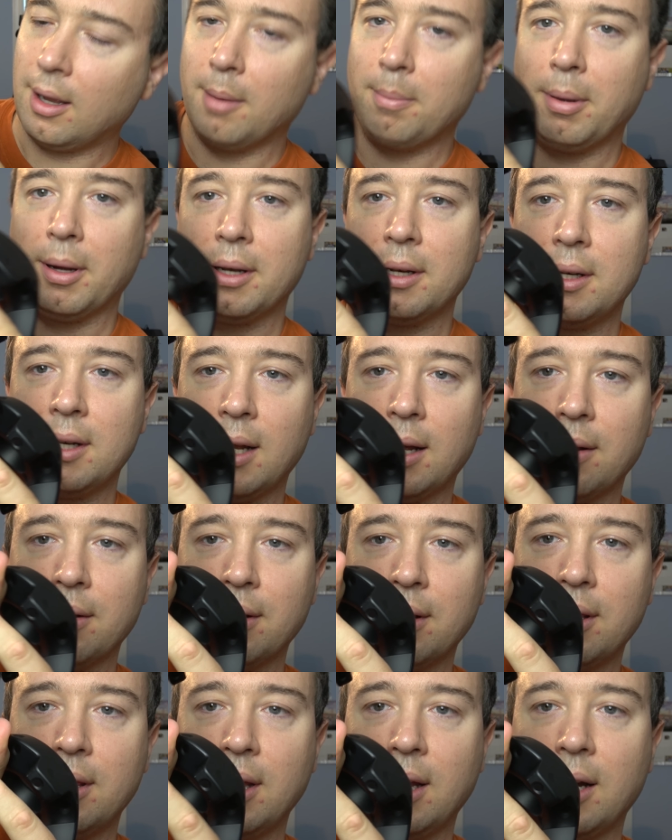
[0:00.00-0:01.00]
a button
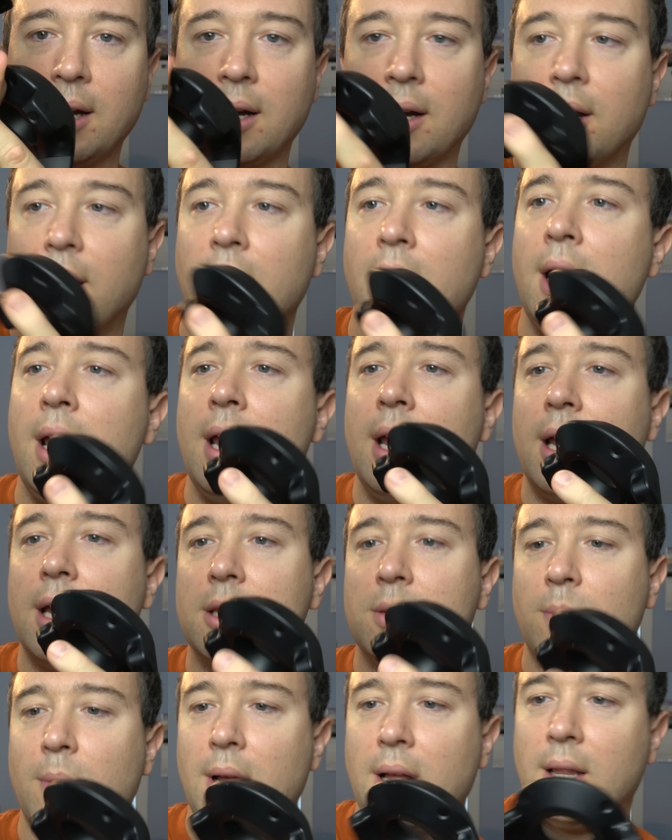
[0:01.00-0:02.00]
down there,
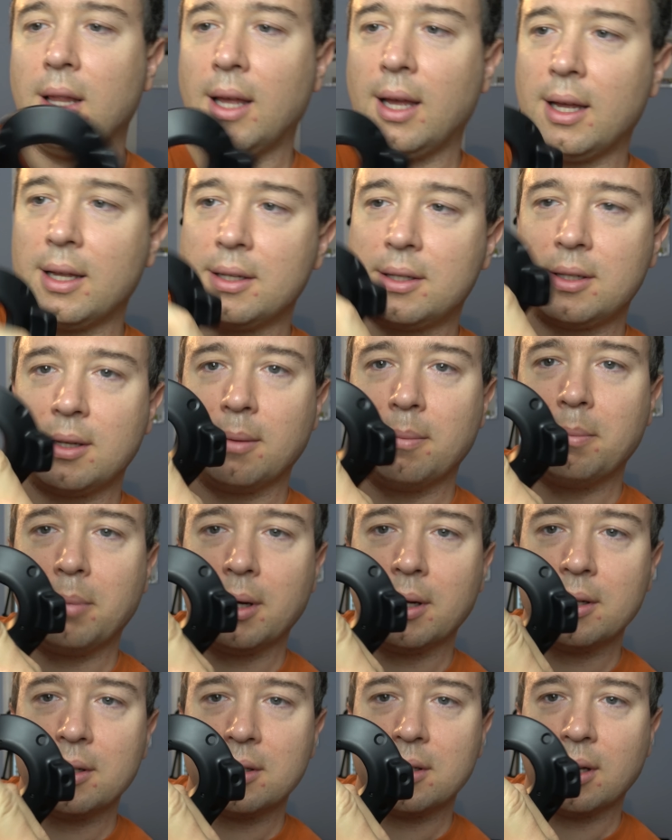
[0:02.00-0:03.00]
as well as some
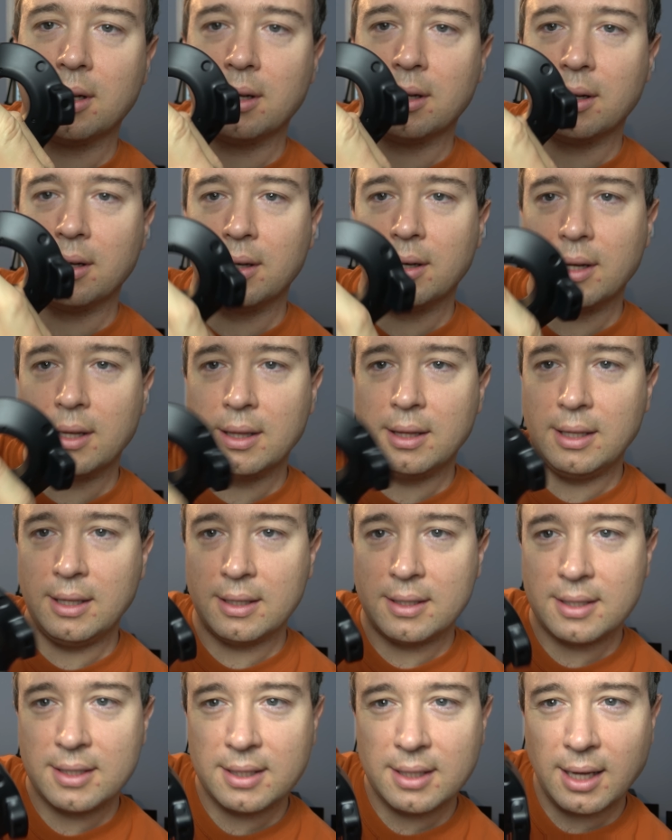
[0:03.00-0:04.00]
buttons on
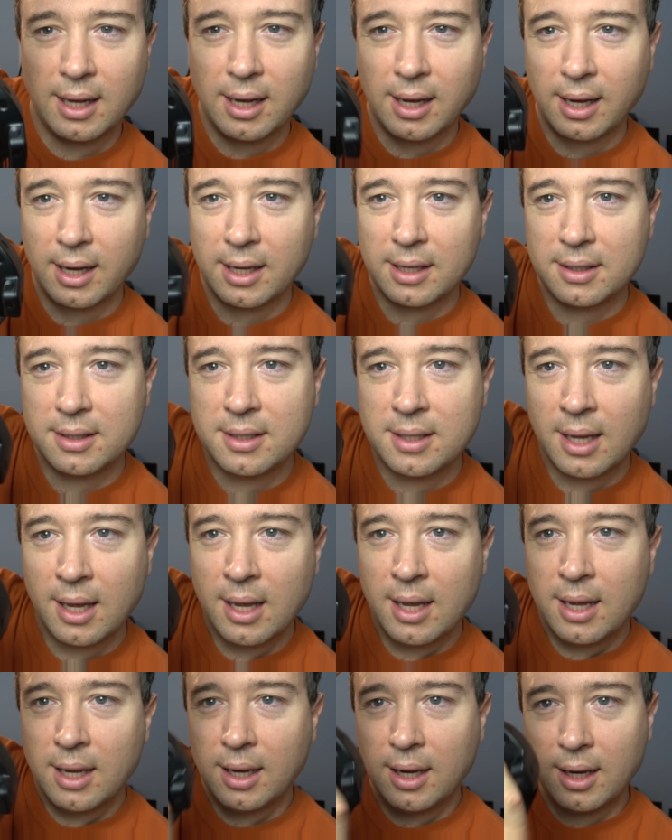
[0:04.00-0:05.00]
the sides,
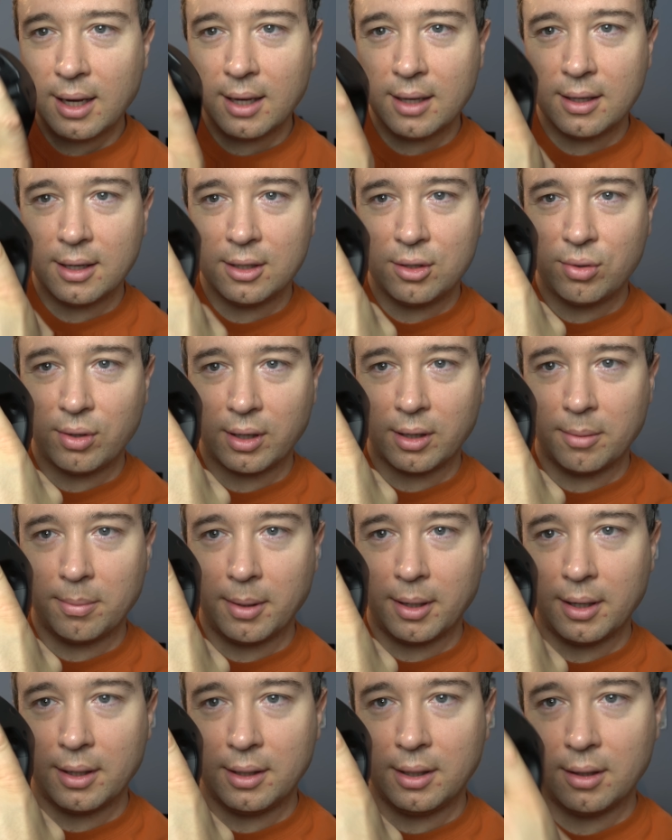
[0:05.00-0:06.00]
and a trigger
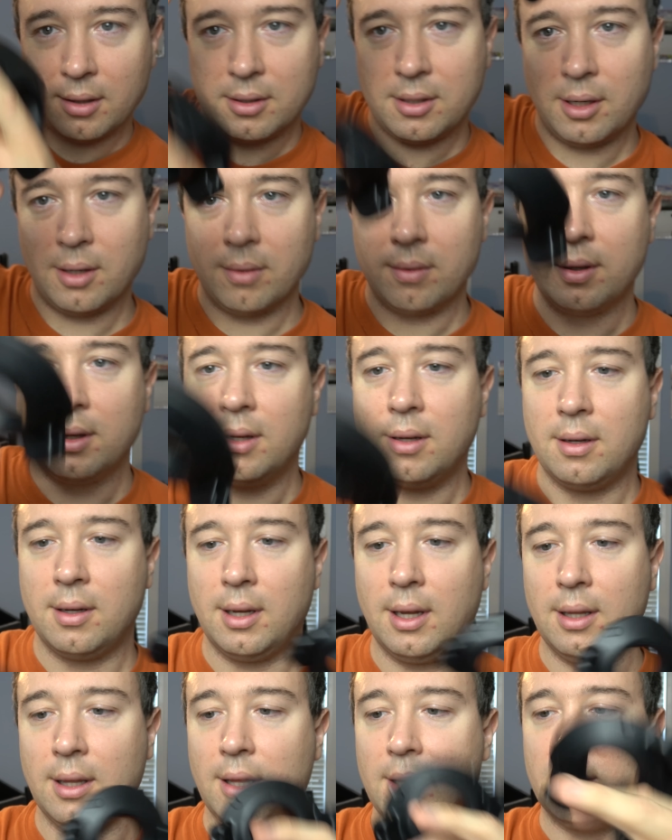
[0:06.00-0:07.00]
button here too.
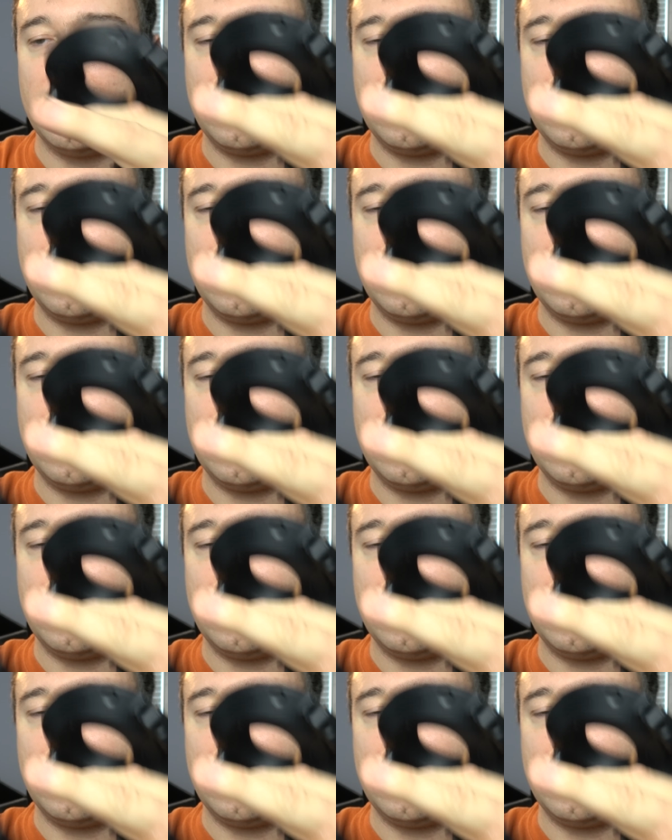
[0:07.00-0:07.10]
And then